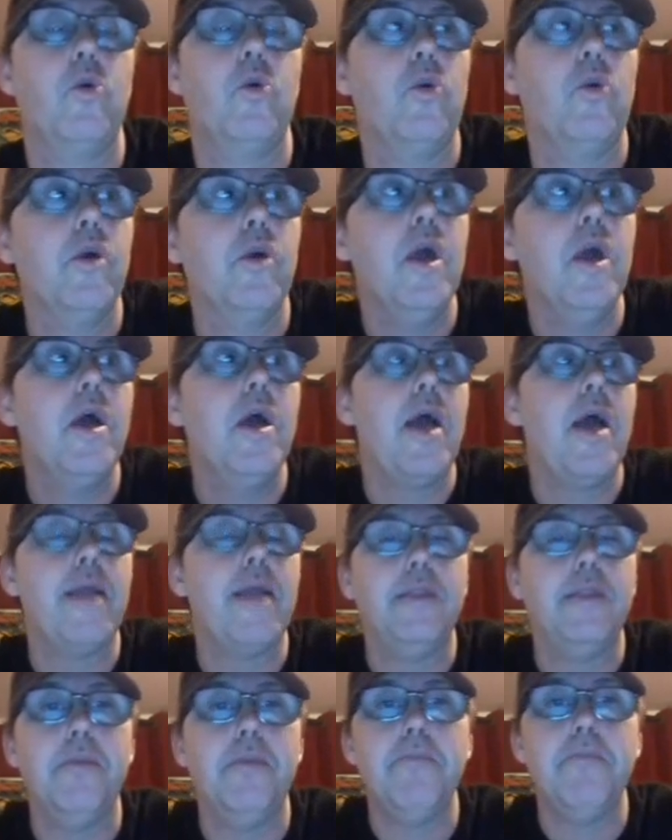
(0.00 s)
or
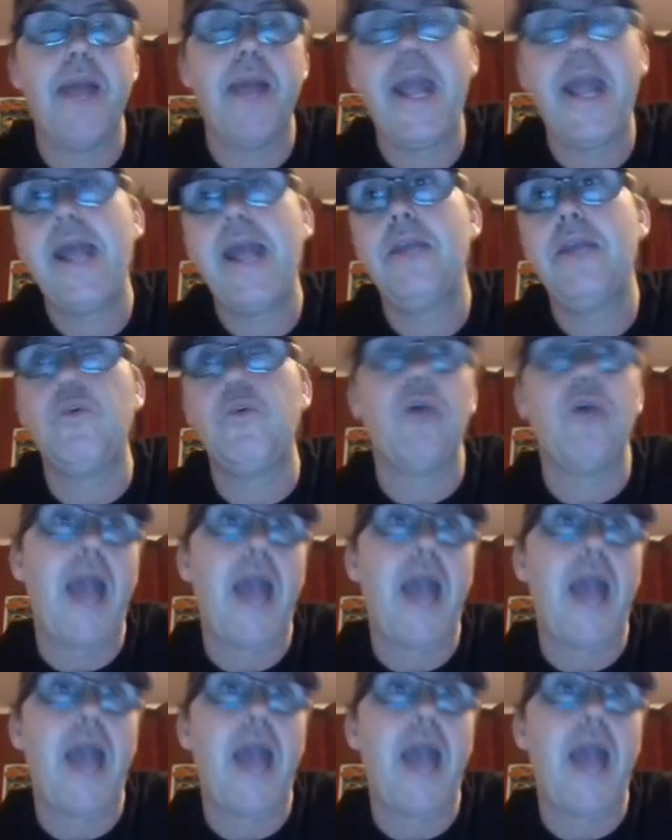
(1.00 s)
demand or